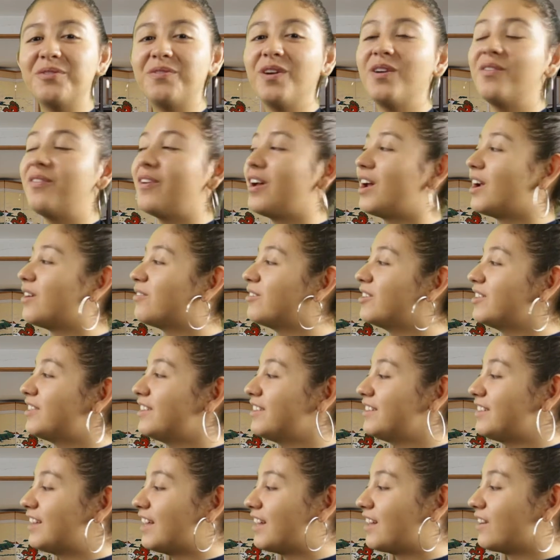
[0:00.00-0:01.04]
of
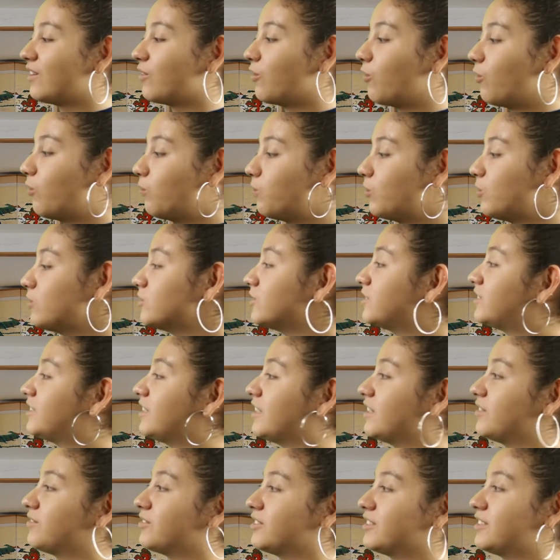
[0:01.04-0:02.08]
almost
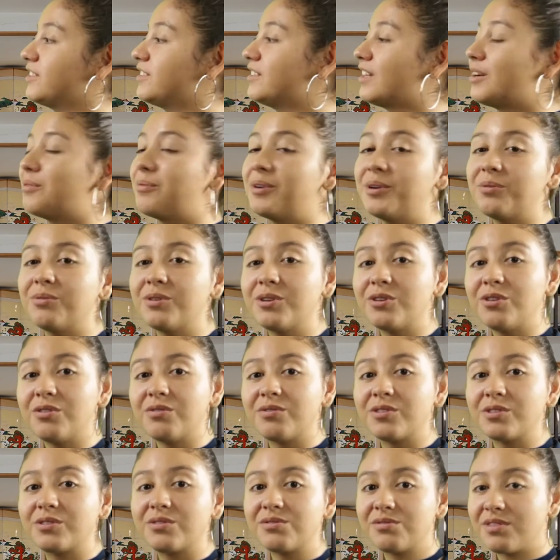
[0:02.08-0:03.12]
everything that we went over
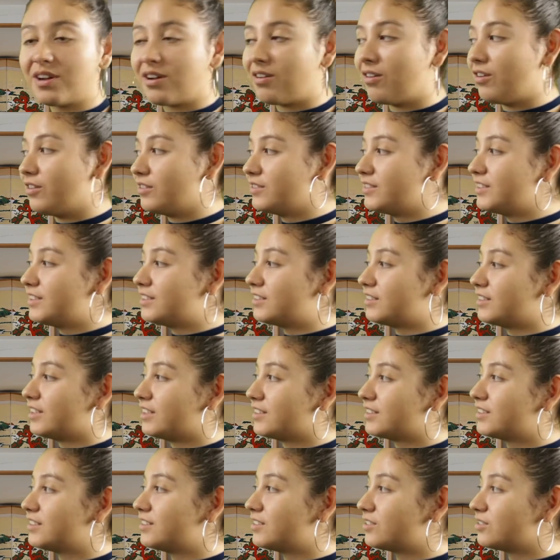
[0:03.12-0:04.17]
throughout all these
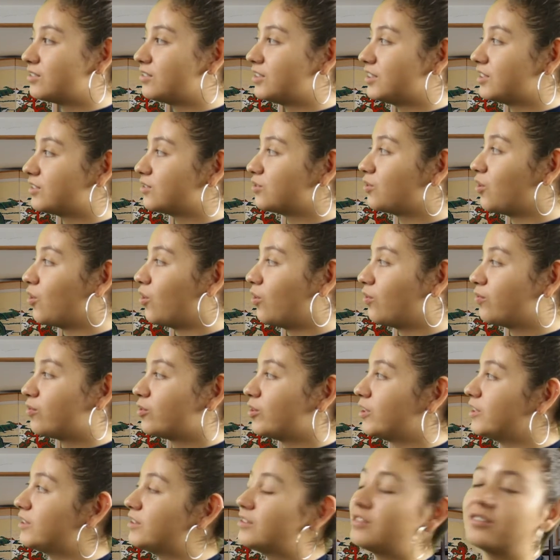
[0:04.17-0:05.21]
lessons. So let's go over
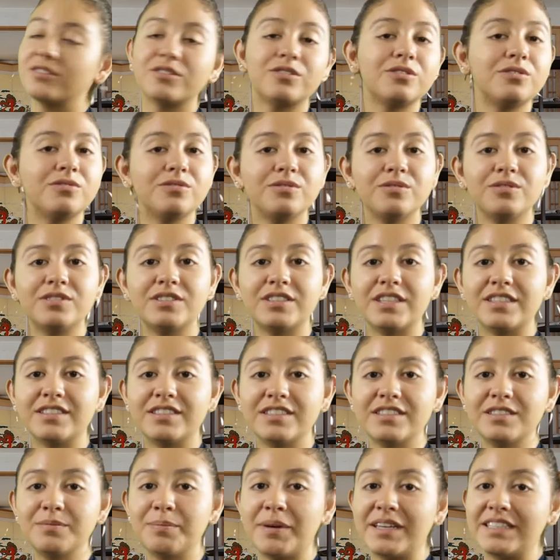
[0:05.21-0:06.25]
it through
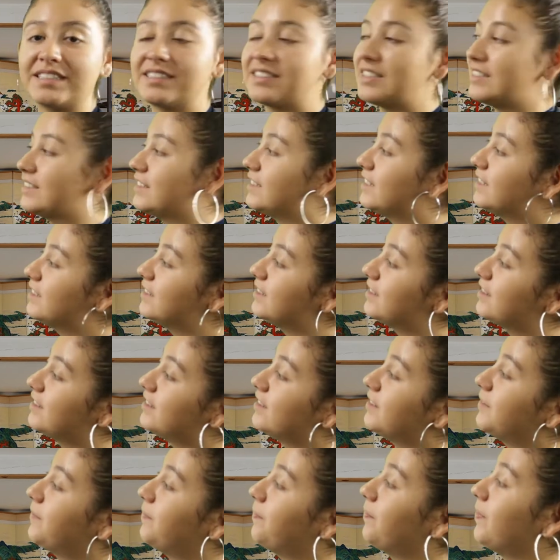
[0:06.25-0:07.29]
sentence by sentence.
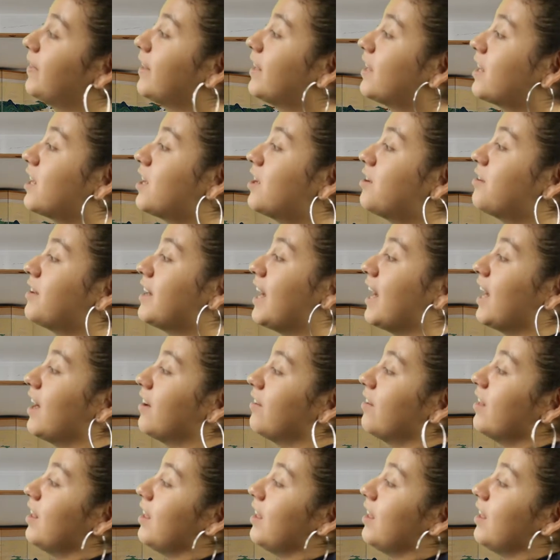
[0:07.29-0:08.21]
Here we have